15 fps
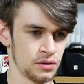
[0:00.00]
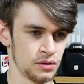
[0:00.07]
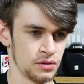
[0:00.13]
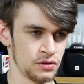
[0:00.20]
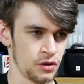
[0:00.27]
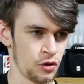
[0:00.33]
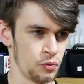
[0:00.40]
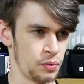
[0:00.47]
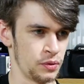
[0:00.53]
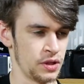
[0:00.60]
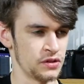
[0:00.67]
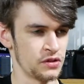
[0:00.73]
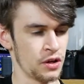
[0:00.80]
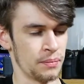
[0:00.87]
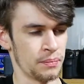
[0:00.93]
Let's open
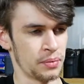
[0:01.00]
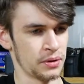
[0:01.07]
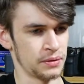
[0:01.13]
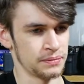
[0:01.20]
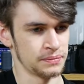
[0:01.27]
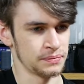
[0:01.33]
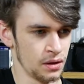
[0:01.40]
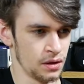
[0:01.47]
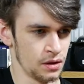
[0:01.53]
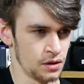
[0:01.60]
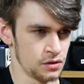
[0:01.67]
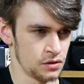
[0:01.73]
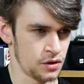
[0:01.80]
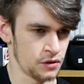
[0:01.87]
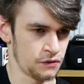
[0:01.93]
this up.
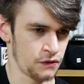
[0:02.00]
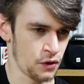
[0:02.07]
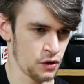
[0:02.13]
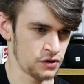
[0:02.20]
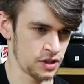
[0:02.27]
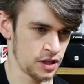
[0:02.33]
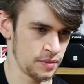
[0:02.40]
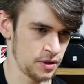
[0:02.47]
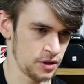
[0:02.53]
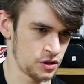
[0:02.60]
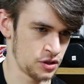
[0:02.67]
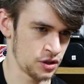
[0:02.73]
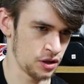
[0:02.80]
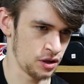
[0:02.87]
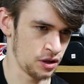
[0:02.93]
So this first
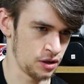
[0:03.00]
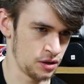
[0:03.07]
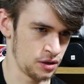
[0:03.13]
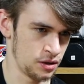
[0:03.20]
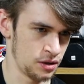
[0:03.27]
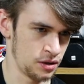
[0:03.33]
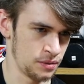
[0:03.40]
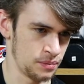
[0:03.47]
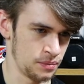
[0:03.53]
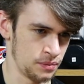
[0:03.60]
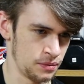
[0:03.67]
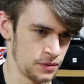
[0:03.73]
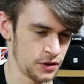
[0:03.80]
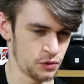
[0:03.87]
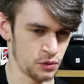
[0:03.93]
image,
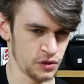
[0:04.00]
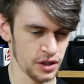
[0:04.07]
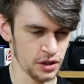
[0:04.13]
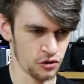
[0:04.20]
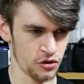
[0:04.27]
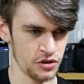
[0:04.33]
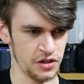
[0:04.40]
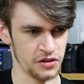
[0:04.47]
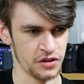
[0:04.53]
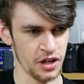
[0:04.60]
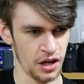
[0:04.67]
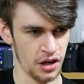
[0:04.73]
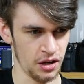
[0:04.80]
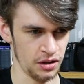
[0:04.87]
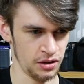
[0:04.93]
this was in Chris's
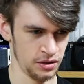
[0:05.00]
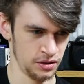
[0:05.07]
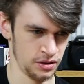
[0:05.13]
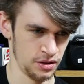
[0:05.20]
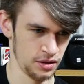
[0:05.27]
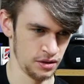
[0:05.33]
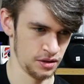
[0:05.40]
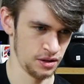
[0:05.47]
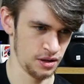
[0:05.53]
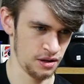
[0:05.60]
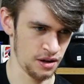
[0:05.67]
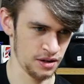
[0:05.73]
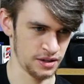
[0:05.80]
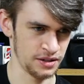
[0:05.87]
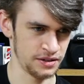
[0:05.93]
car.
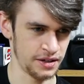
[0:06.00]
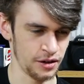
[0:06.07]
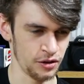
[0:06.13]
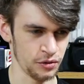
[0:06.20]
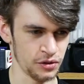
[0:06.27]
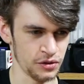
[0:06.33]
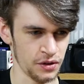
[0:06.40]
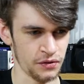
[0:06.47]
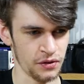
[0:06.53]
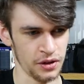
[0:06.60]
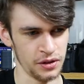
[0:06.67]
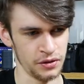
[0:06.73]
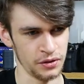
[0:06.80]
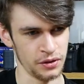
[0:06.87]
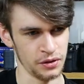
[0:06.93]
I can tell because
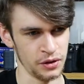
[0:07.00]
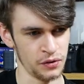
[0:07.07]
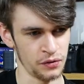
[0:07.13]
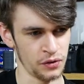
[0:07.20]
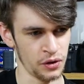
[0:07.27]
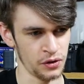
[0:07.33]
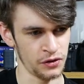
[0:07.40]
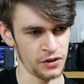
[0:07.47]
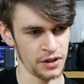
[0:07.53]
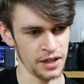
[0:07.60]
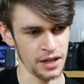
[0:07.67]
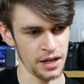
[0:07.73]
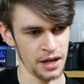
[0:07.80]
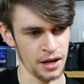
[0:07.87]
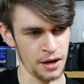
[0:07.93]
you've got the